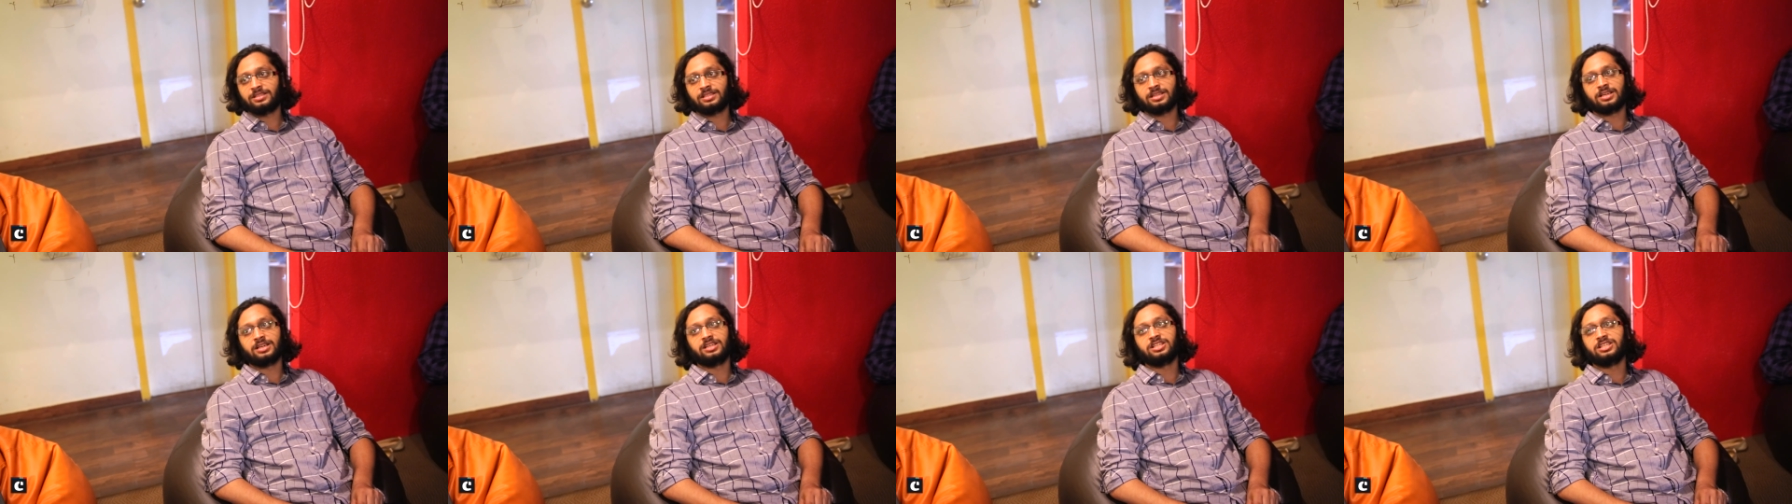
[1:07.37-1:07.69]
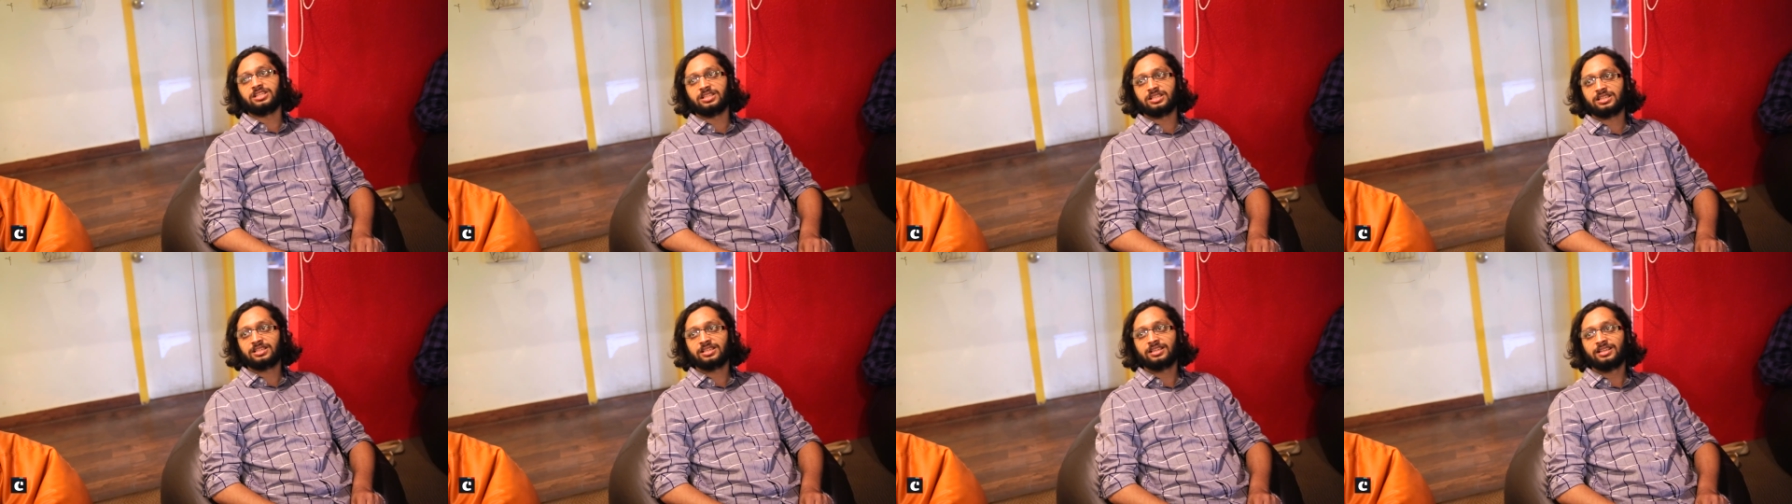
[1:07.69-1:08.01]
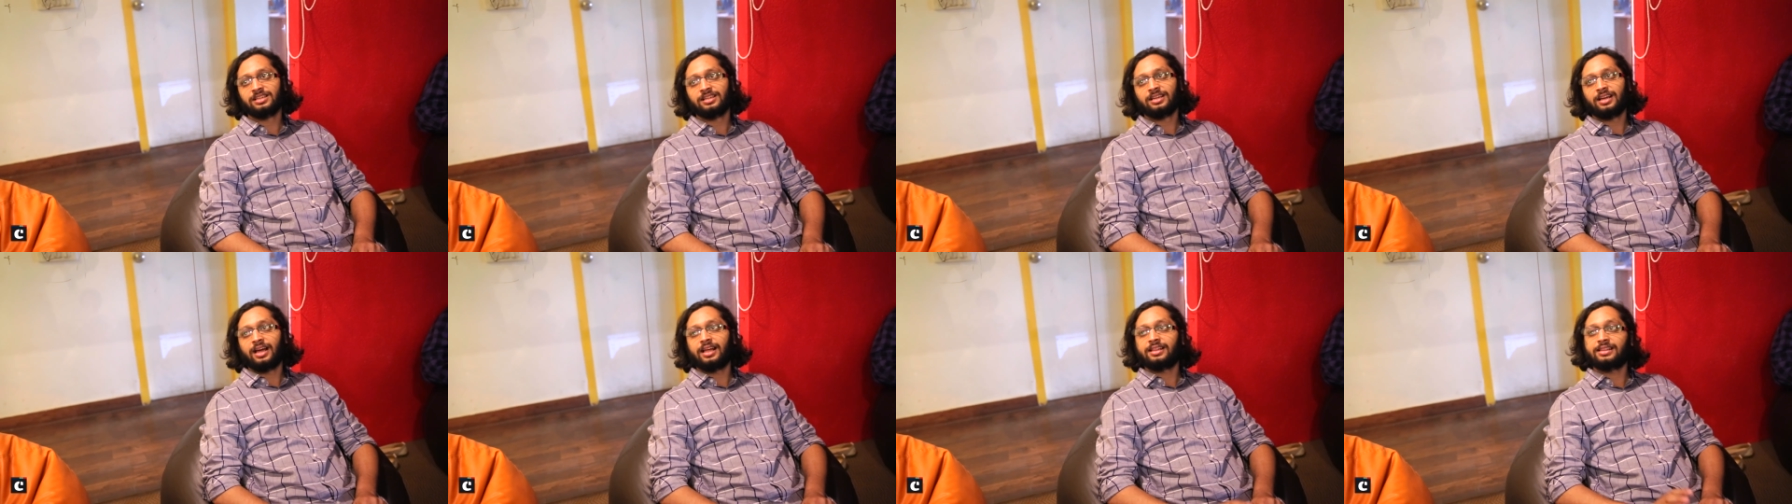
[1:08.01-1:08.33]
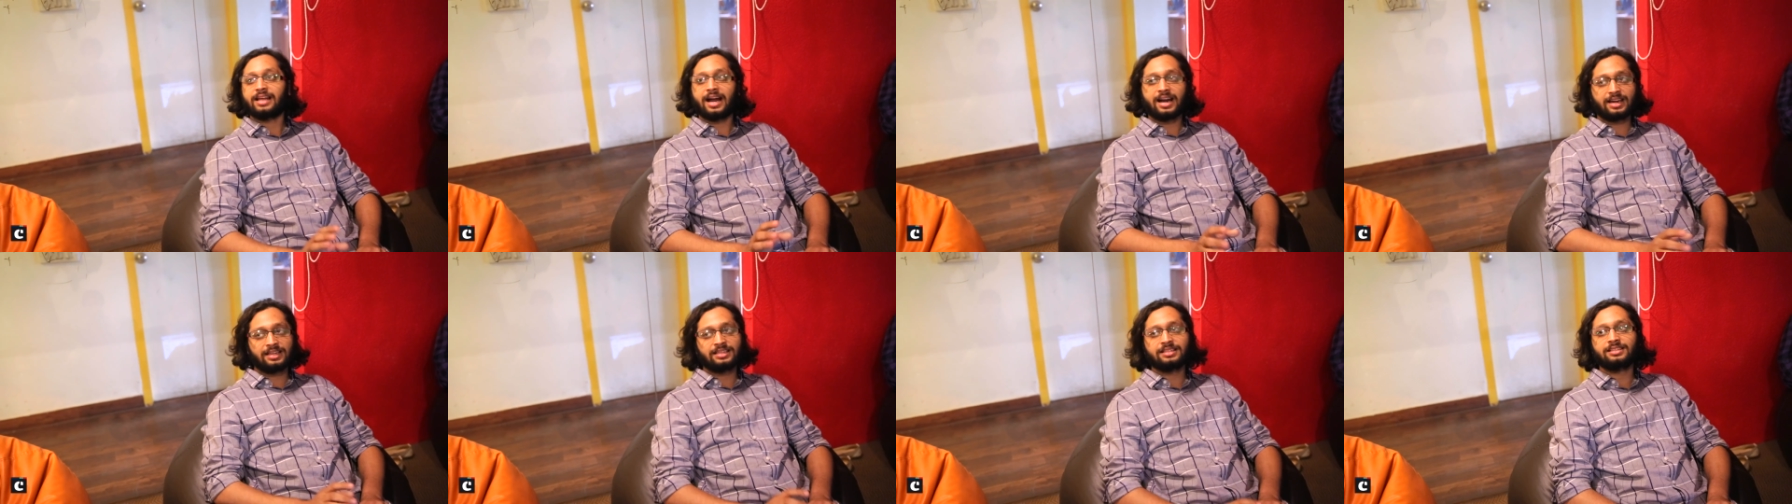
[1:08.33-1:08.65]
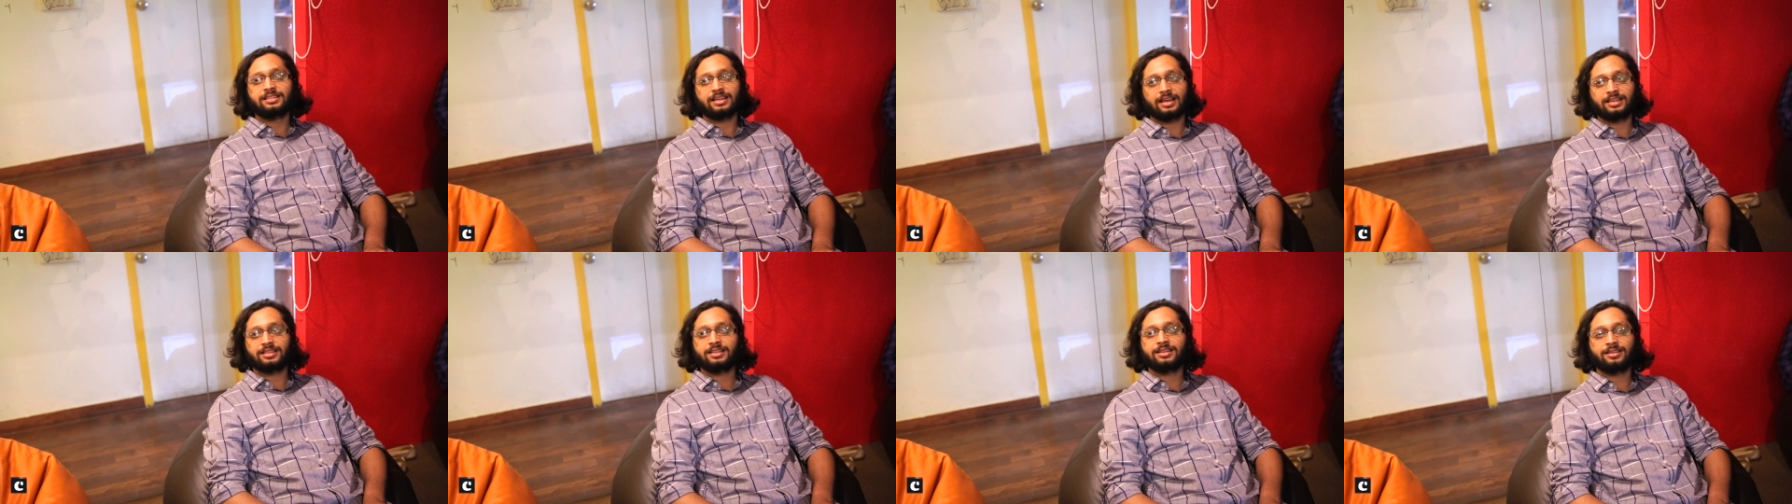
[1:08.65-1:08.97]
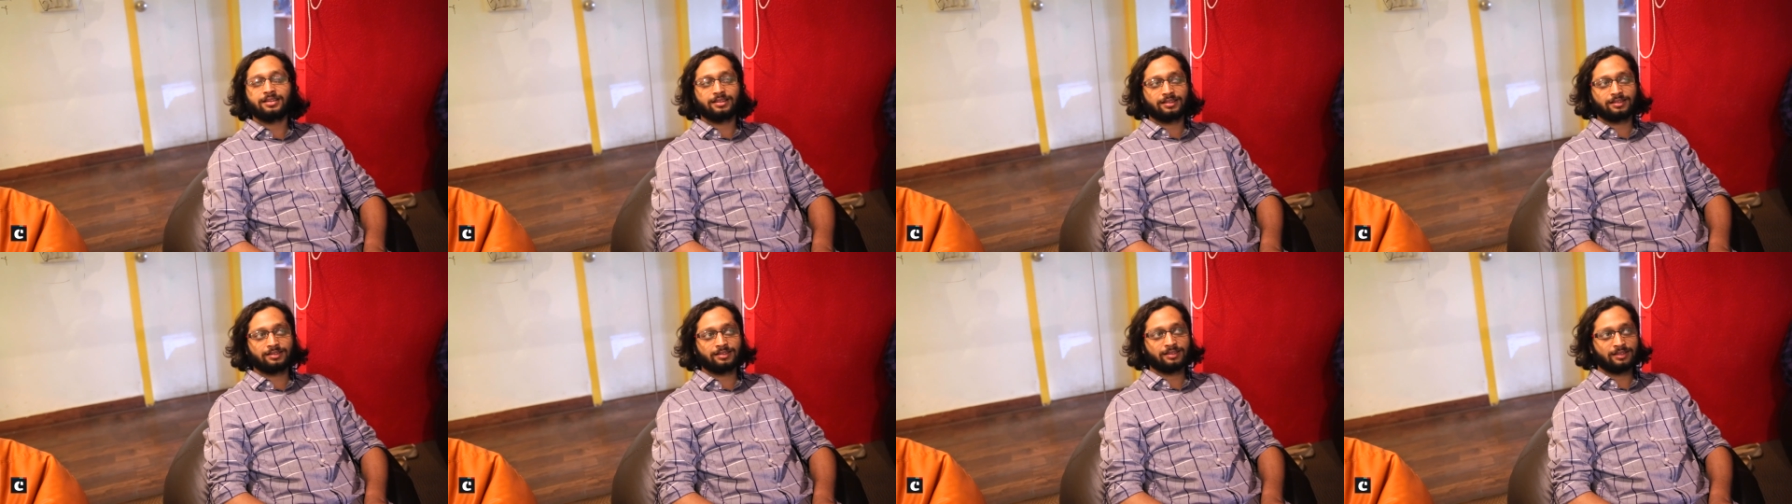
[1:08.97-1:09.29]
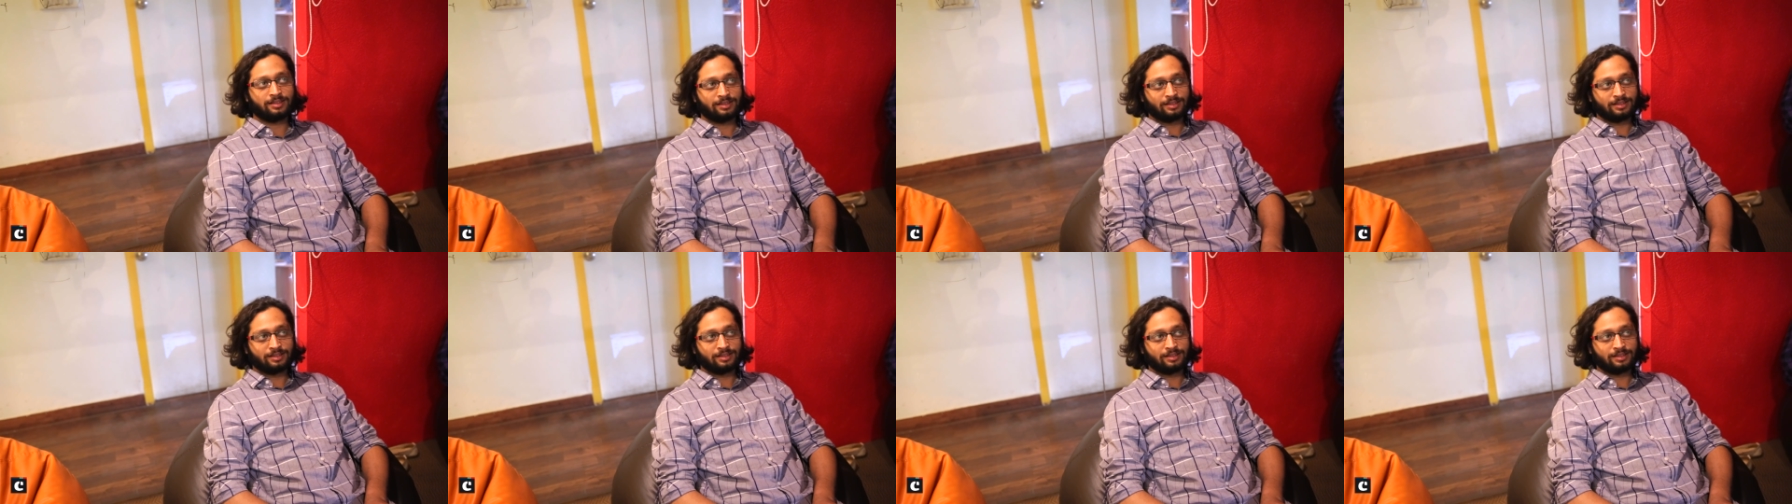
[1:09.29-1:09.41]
resurgence, and that is, I think,